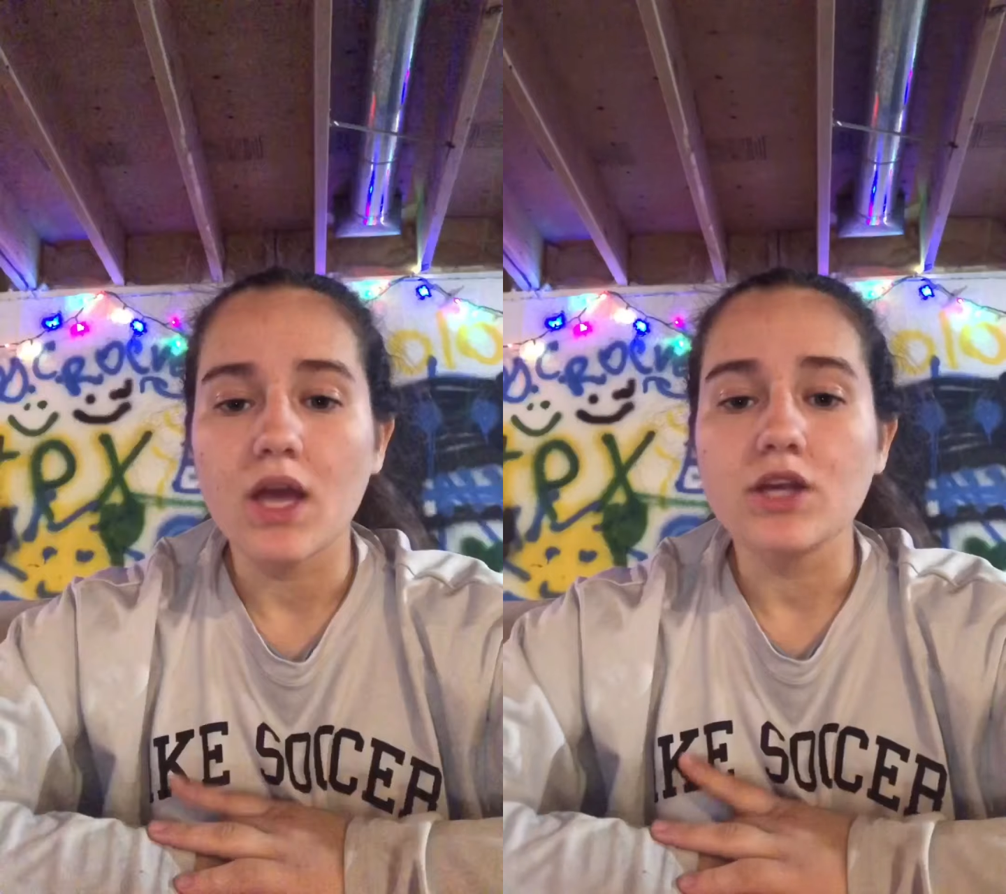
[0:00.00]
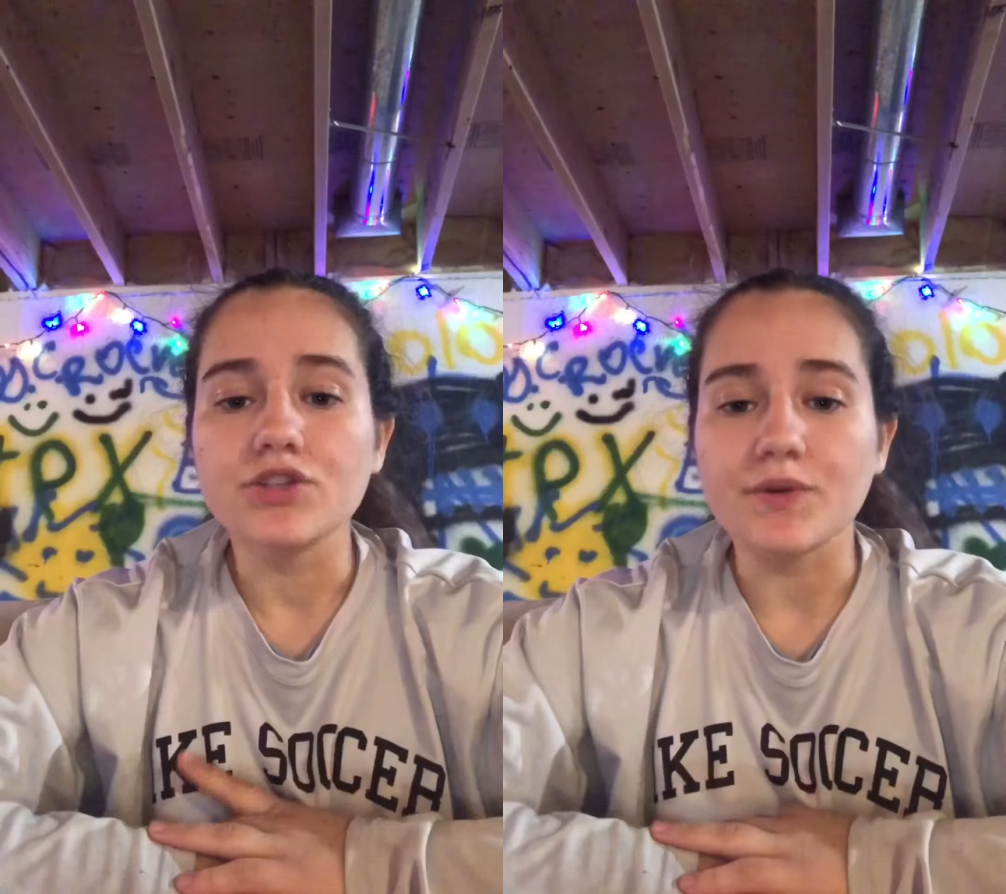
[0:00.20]

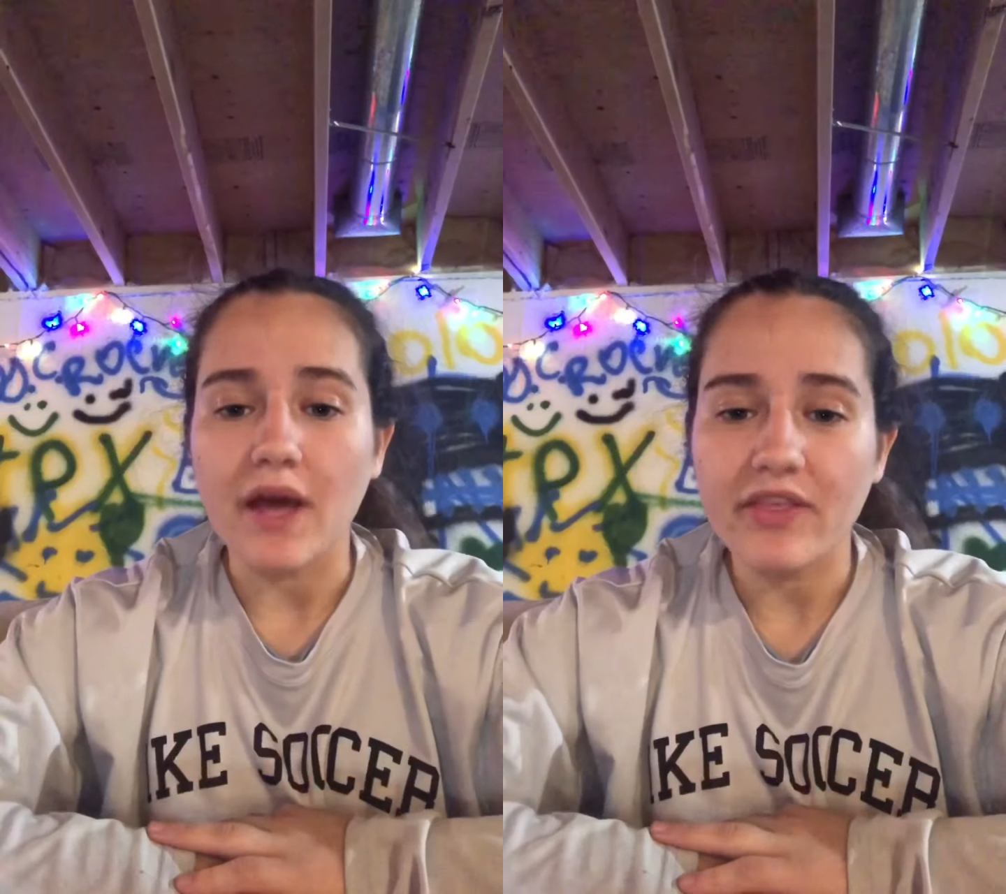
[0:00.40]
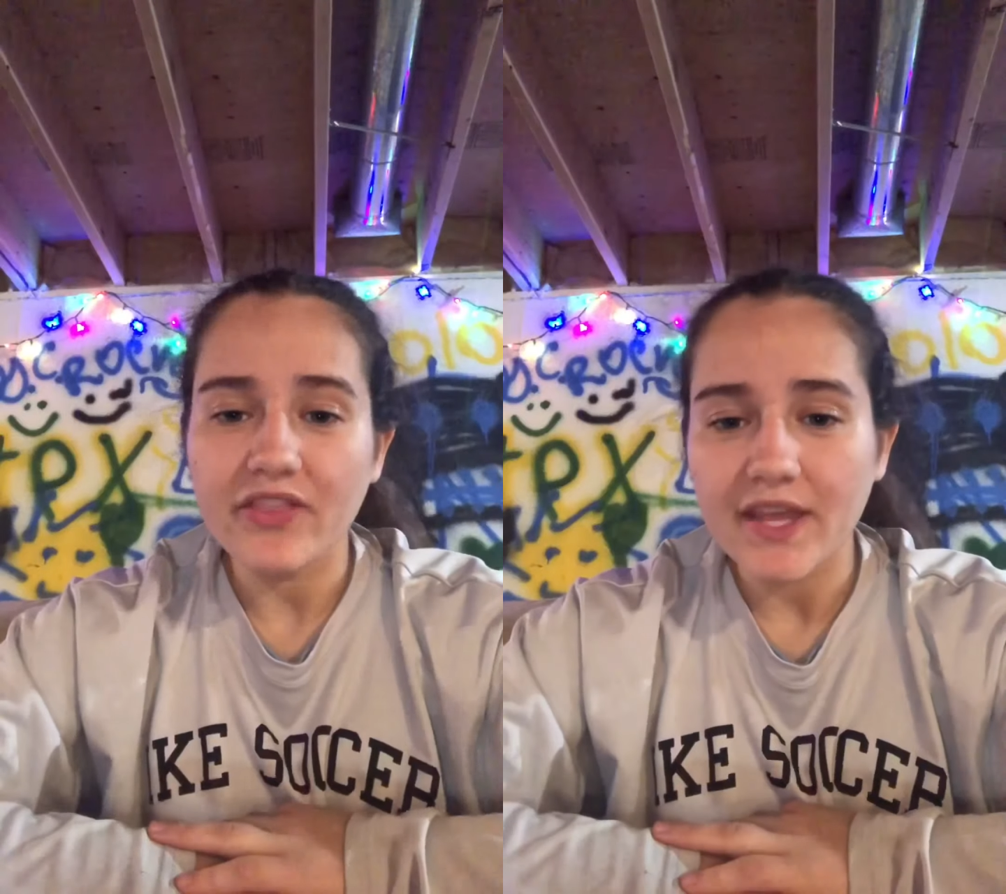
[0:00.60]
So
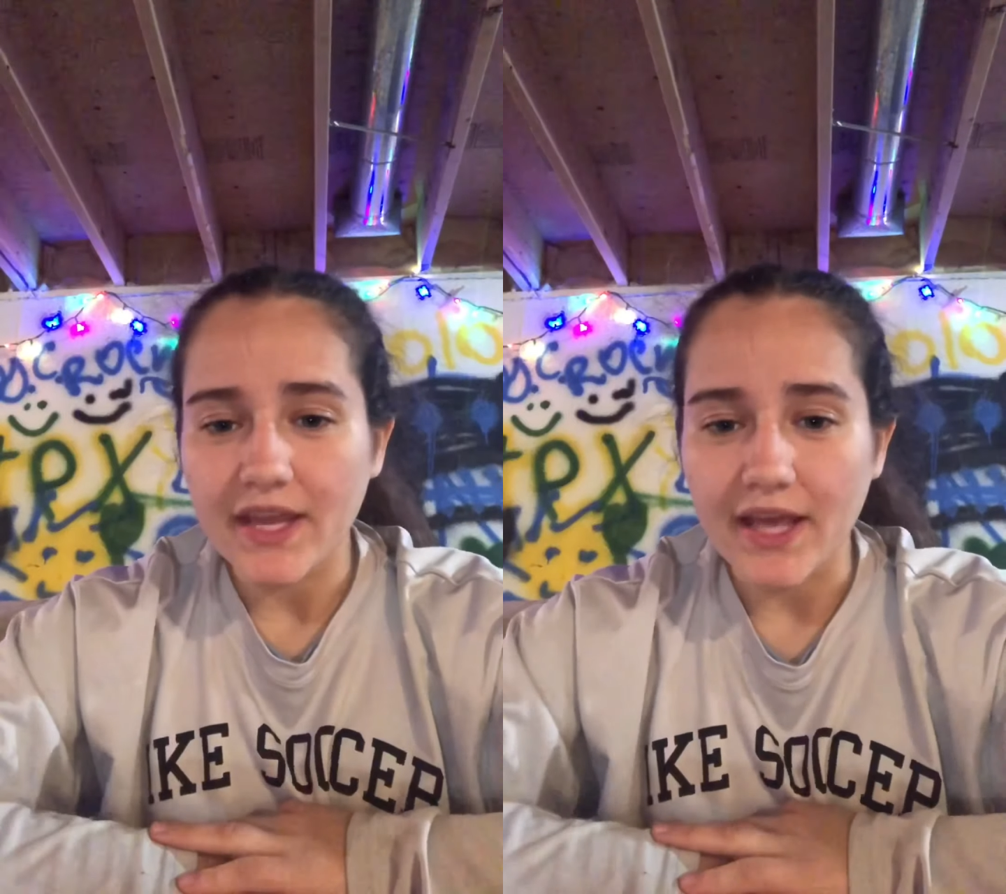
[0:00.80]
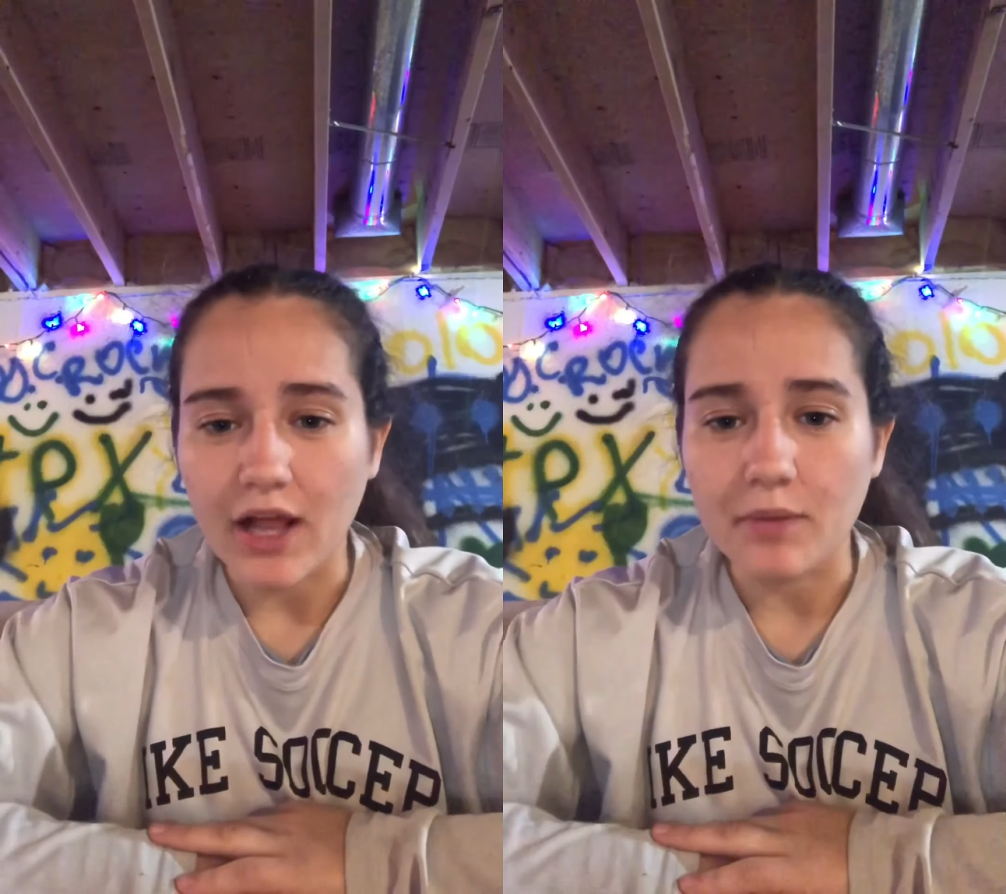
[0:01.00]
now that the
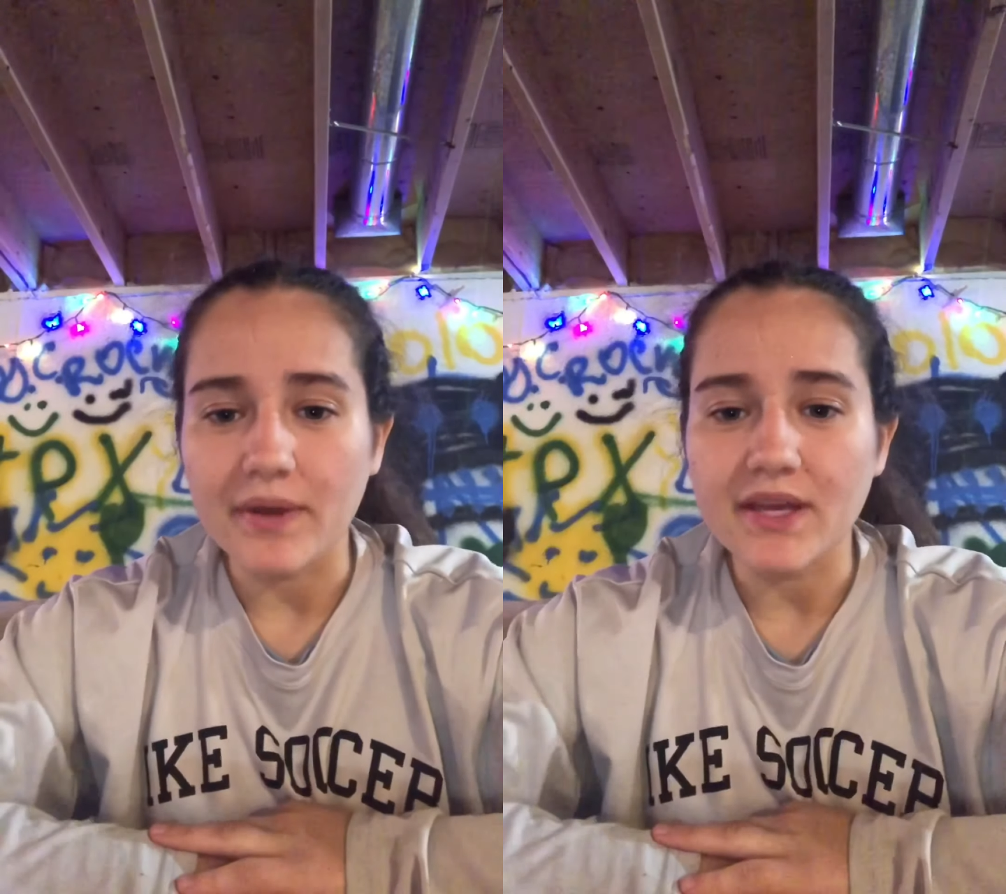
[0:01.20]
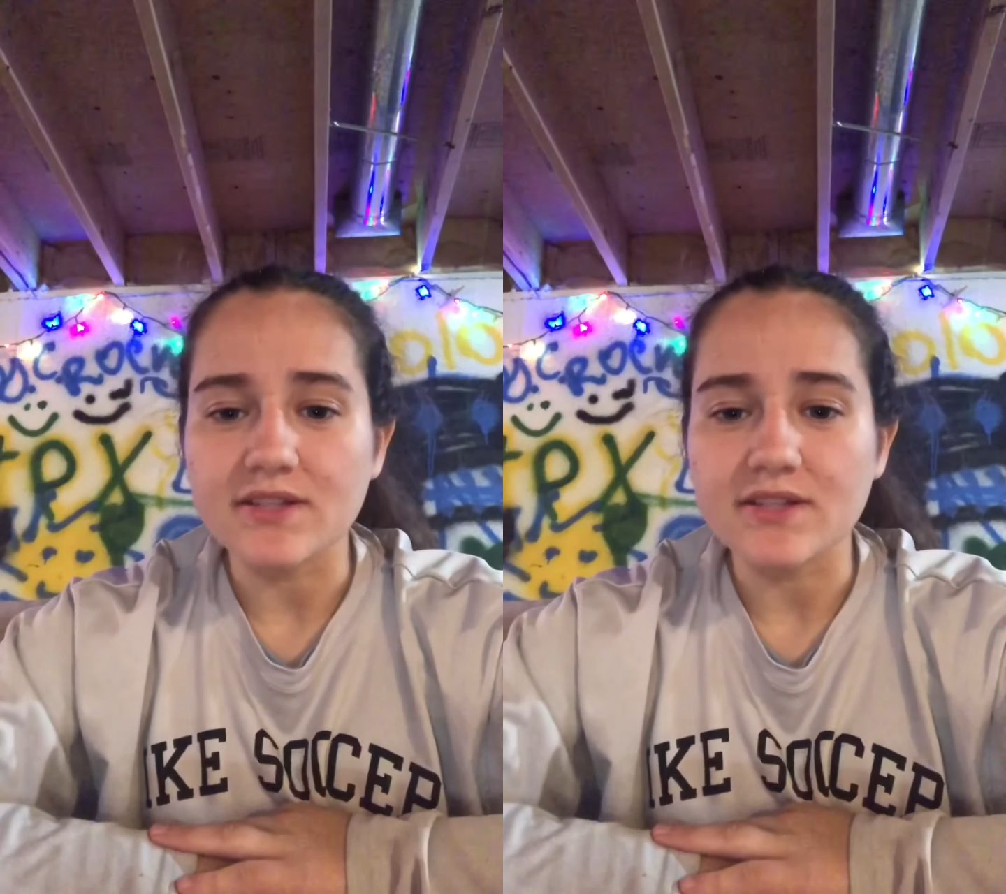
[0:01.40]
heating element